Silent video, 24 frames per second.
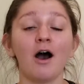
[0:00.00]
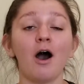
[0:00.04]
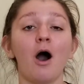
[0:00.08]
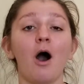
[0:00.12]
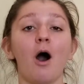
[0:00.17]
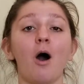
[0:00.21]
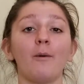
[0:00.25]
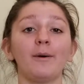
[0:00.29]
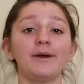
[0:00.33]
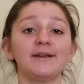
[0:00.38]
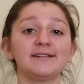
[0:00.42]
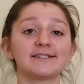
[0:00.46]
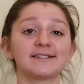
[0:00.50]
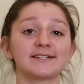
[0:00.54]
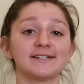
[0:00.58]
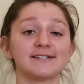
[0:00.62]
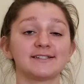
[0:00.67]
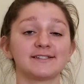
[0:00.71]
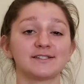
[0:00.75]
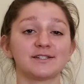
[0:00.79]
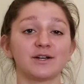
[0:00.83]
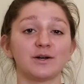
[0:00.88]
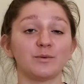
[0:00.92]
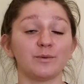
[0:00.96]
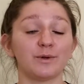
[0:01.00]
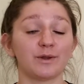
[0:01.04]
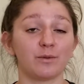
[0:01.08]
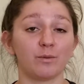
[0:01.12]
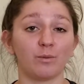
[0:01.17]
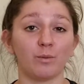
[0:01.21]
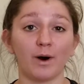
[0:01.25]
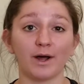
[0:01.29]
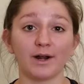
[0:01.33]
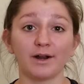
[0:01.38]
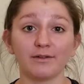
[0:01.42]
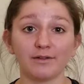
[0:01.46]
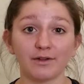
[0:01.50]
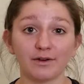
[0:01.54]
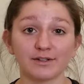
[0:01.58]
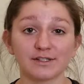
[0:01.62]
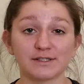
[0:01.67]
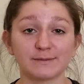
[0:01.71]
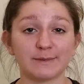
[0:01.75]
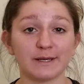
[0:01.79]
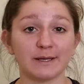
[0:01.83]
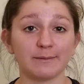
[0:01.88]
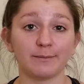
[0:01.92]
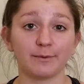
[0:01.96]
Always consult with one of
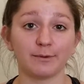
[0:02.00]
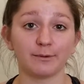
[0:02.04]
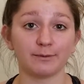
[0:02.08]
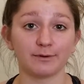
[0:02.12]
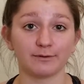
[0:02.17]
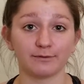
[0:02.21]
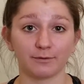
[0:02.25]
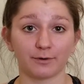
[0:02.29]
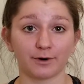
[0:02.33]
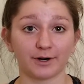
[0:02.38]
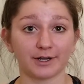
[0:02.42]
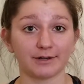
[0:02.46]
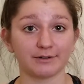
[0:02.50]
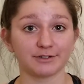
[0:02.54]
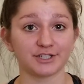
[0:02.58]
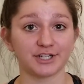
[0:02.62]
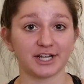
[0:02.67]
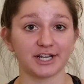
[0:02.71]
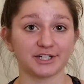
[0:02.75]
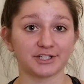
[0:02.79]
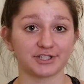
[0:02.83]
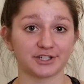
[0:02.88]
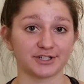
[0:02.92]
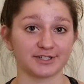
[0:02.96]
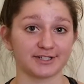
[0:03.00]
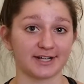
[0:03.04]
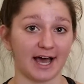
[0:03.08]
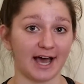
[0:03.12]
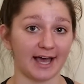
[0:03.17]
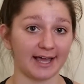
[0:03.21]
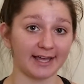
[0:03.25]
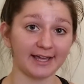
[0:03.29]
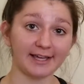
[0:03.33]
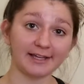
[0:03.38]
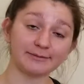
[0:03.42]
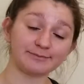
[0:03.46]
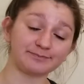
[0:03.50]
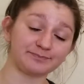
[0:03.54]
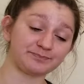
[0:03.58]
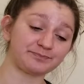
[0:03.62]
those people before you change your diet.